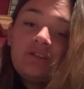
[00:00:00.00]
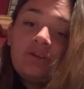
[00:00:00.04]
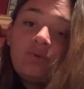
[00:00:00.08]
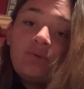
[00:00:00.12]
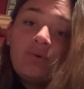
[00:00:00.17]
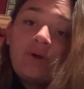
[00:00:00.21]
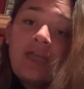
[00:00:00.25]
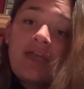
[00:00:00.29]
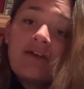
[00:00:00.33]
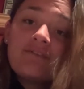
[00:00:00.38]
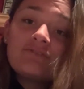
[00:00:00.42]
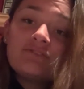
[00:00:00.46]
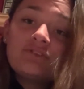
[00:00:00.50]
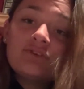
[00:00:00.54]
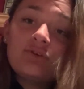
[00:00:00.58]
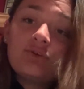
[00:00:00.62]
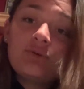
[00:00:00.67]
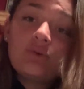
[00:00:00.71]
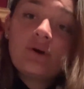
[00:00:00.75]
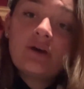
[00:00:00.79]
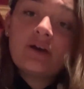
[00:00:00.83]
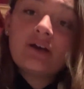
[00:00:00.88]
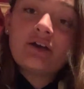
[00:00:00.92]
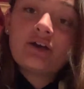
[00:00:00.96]
we have
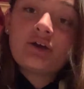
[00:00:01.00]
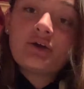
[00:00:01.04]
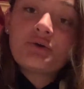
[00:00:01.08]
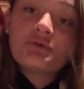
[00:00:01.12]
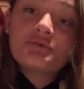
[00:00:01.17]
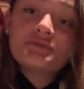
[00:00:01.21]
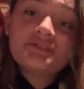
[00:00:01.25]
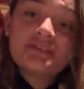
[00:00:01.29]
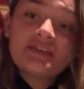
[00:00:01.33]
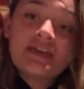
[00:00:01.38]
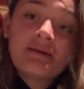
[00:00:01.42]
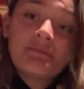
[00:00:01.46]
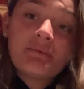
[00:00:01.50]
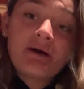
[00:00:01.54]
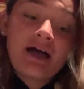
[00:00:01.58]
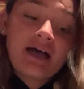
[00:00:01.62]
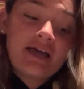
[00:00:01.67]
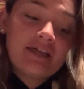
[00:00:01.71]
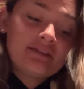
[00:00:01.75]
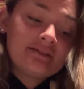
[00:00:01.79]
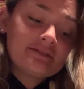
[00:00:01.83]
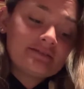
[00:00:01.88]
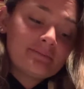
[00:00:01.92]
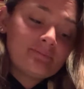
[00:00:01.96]
to go say
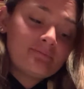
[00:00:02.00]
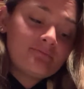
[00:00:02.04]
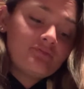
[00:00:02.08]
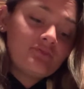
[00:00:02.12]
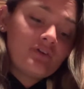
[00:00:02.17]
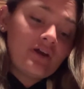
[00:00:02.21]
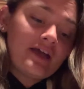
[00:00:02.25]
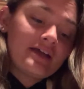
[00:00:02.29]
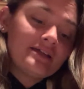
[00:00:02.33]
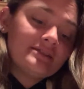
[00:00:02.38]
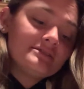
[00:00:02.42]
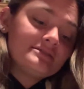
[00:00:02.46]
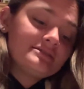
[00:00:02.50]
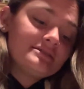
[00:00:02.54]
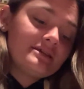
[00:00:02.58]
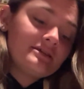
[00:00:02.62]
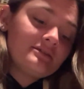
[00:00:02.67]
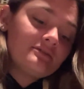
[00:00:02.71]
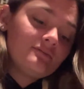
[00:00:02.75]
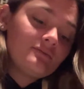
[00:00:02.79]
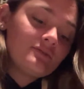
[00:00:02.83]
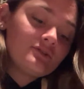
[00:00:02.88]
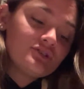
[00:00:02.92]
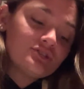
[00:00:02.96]
bye to some friends,
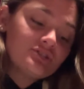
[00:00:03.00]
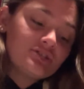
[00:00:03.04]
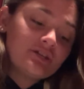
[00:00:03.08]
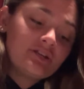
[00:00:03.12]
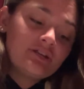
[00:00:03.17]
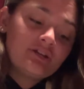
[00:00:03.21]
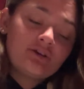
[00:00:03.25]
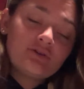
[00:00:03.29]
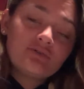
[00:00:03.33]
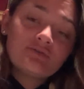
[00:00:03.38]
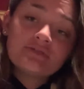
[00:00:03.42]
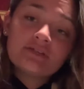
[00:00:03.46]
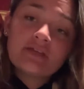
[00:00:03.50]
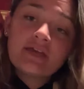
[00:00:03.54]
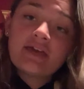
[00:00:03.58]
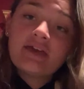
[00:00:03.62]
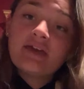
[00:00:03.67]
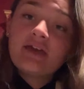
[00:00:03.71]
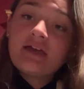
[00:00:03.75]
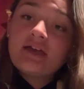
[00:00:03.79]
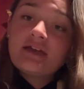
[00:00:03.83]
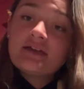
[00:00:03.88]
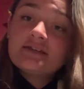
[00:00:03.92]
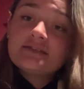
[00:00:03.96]
and we're just gonna go
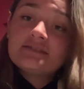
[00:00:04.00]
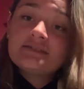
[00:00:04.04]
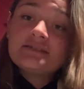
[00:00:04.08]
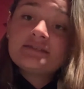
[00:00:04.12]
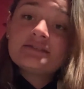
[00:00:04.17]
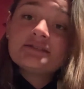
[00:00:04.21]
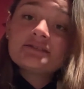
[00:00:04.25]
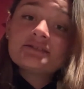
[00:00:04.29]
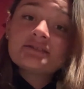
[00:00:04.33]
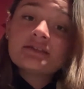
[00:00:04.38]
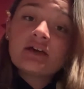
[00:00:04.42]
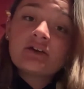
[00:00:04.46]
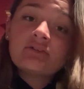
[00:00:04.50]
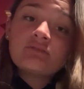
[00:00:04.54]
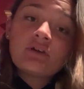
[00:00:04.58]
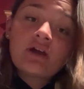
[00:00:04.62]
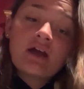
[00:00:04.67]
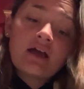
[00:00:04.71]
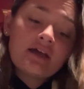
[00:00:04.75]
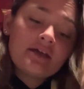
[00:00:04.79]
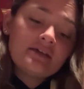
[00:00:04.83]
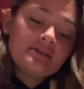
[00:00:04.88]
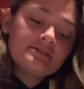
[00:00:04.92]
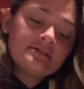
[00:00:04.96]
say see the
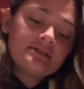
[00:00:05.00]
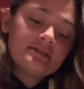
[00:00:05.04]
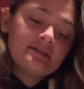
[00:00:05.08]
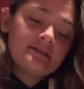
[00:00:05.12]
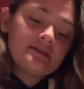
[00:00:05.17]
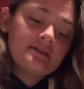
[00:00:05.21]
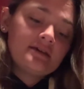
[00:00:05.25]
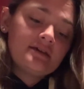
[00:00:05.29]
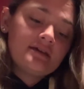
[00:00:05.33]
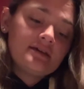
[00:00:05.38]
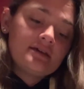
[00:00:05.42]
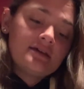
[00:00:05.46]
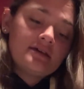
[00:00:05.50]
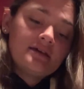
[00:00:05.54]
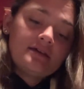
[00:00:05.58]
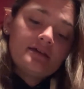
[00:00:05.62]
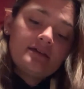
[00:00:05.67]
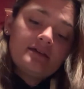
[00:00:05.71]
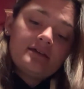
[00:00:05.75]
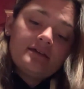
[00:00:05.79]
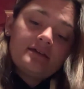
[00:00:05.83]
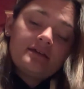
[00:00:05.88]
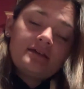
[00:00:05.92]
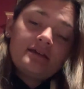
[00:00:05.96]
sunrise and
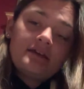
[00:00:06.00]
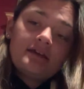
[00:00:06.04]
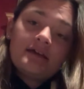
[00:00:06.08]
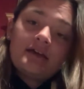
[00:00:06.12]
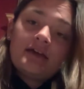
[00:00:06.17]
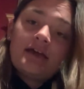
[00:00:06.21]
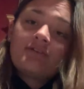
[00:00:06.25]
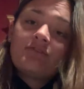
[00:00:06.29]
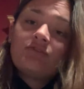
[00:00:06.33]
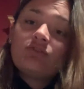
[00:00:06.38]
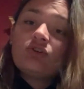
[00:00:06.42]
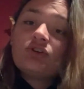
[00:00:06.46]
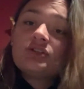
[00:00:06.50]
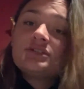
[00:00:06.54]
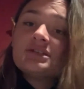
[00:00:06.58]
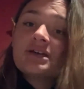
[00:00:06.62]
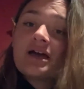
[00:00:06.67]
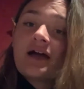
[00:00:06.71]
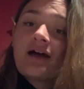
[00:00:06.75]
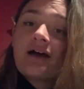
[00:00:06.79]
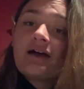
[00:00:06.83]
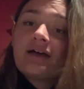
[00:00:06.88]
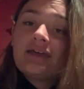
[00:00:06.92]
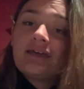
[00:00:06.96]
have a good
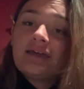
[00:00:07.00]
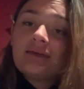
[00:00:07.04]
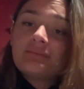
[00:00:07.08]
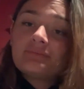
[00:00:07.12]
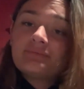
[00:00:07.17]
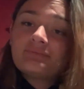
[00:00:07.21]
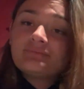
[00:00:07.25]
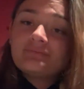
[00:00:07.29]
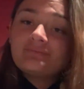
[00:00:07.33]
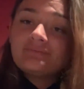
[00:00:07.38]
time.